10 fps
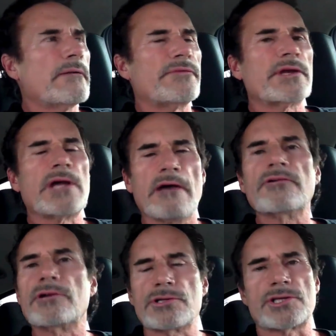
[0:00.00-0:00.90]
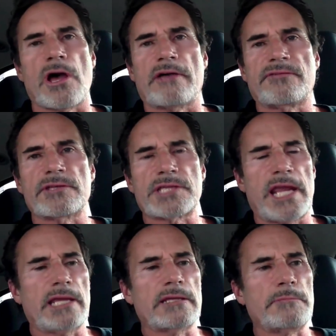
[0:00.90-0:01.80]
The governor's office
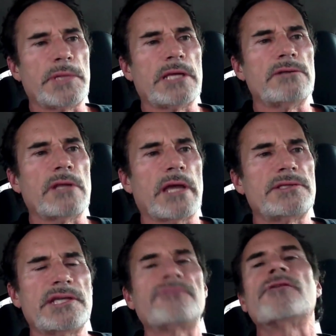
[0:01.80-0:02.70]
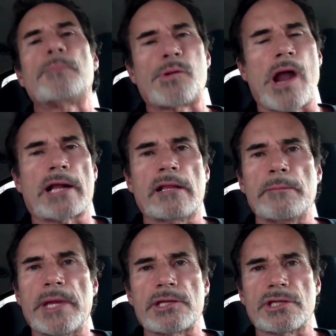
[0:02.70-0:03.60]
handed me an, a different
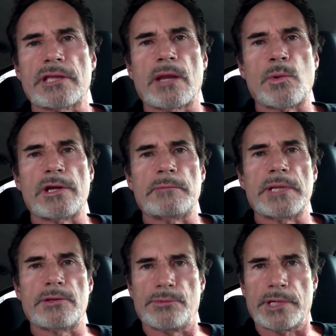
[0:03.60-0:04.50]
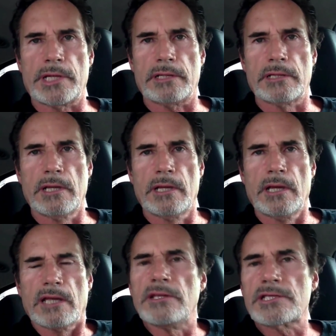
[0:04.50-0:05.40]
proclamation they wanted me to read.
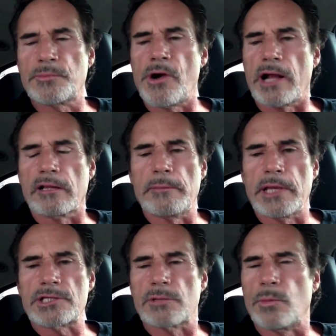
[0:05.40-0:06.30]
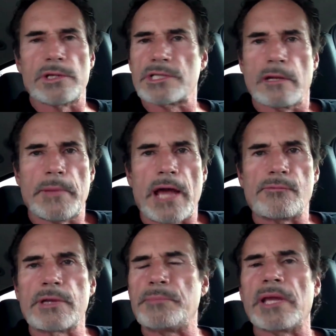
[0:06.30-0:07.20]
And this proclamation wasn't about
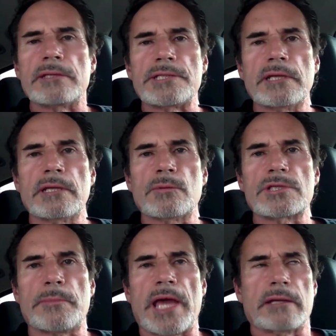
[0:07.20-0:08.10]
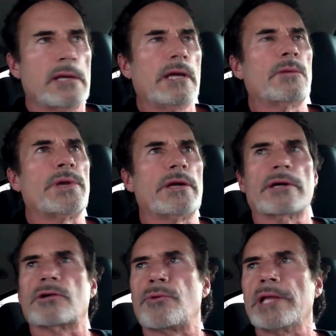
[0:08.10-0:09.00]
repenting, it was about we are
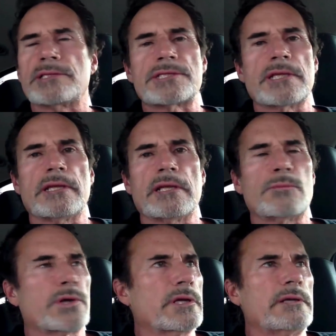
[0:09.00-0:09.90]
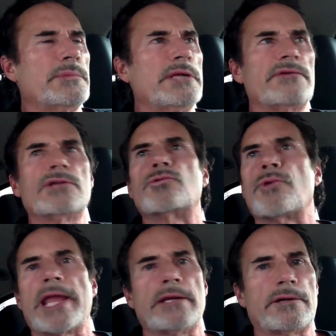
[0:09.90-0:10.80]
a great city. We're going to be even
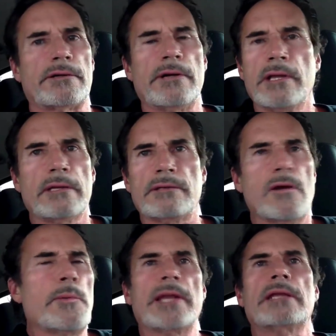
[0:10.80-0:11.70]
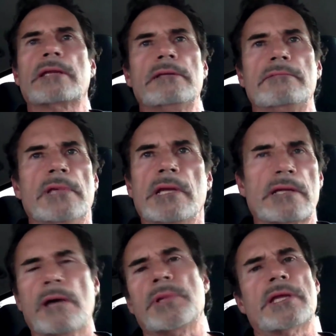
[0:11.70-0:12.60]
greater. Nobody can
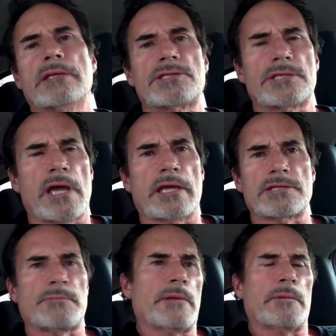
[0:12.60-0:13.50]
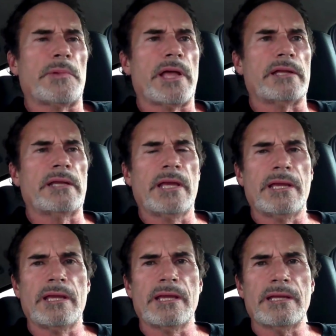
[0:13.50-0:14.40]
come against us, blah, blah, blah. And,
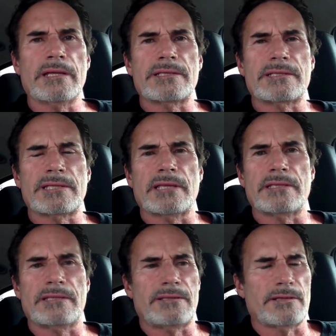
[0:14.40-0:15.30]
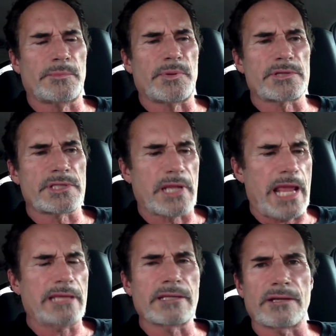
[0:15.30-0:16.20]
and I said to the person that
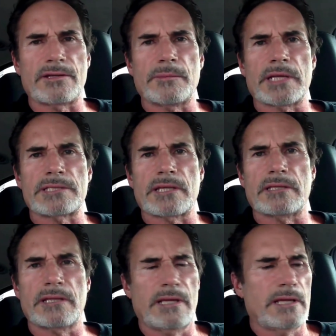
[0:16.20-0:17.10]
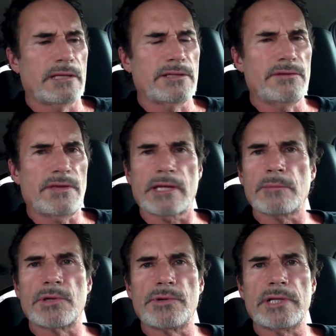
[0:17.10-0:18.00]
handed it to me, I said, Do you think I'm
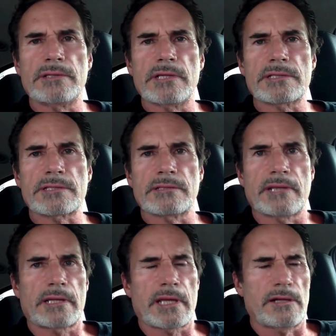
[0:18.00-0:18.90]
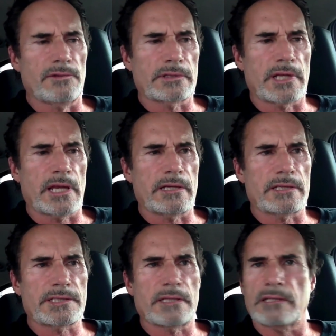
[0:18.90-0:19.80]
going to read this? And they kind of looked down and I
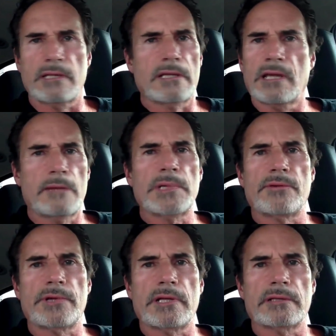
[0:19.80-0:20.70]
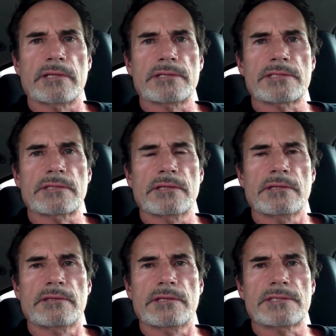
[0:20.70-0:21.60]
said, I'm not reading this.
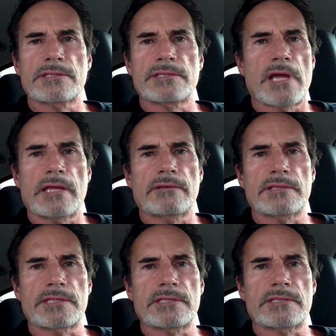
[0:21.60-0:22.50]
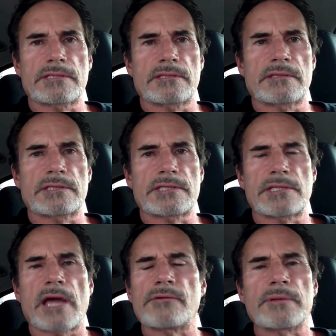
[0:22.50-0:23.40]
This is not this is this is
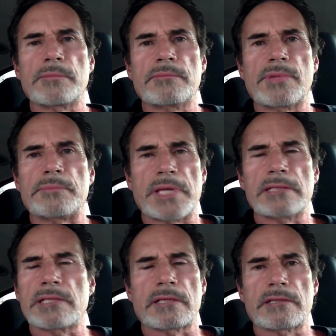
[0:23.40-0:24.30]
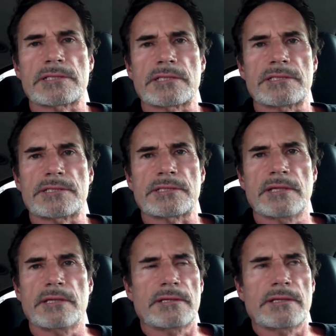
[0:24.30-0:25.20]
not re- repenting. This is
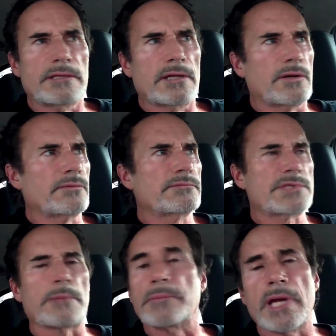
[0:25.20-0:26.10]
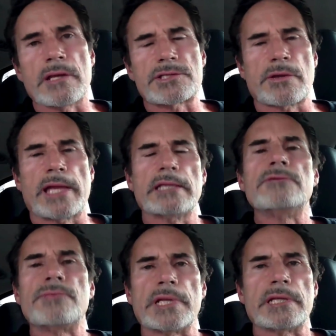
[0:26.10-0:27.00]
you know something else. So I
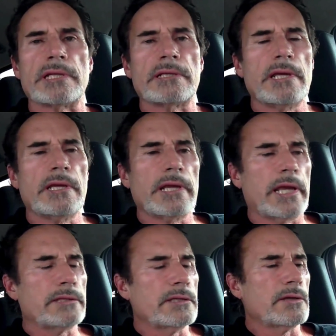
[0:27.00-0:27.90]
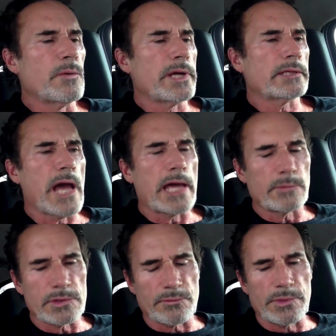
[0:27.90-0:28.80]
didn't read it. And you know what? God
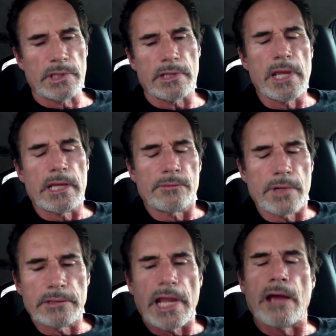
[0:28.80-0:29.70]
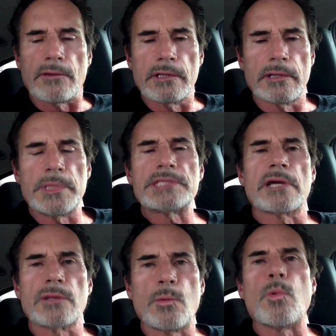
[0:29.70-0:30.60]
was real. Now let me
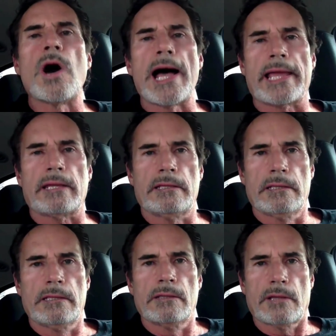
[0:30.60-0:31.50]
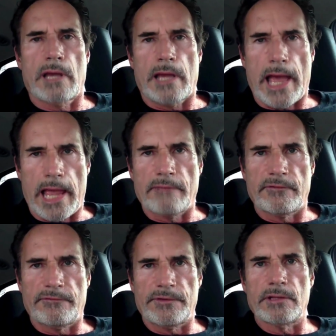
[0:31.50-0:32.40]
tell you why I have a
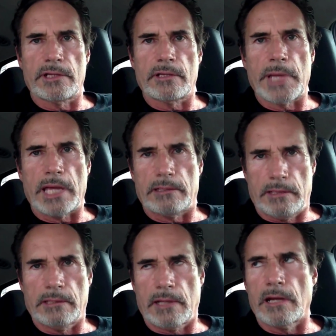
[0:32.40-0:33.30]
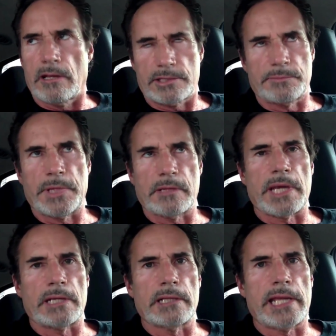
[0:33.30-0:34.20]
feeling about it, and I'll speak
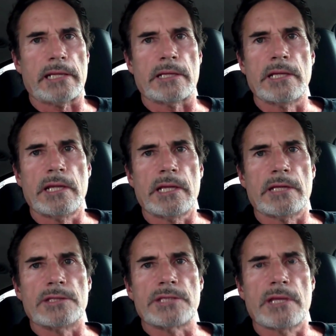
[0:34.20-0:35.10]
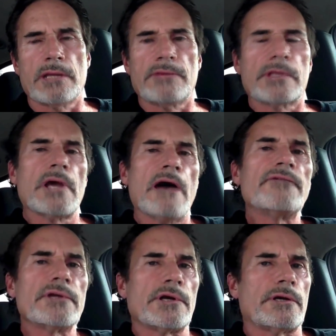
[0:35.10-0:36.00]
about Atlanta, is the
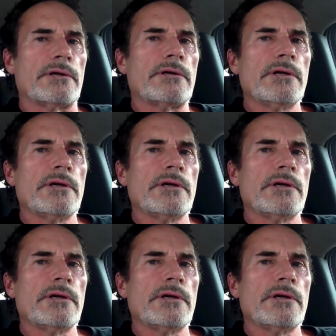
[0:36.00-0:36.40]
governor